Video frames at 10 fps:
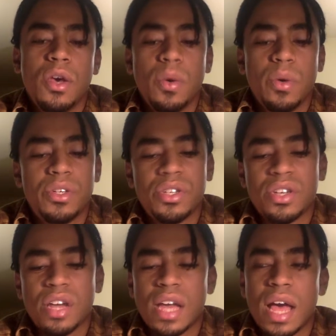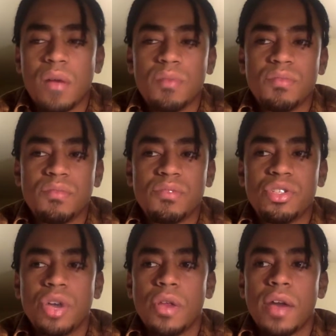which just kind of help
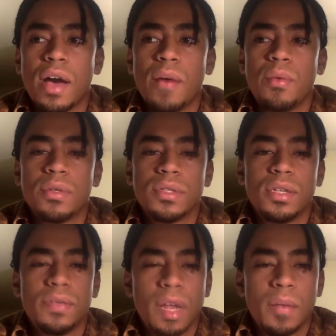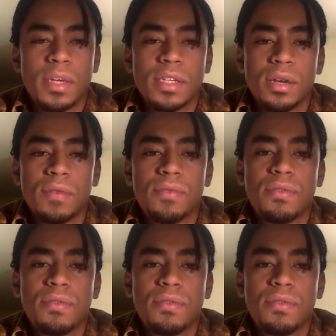show that I want to develop myself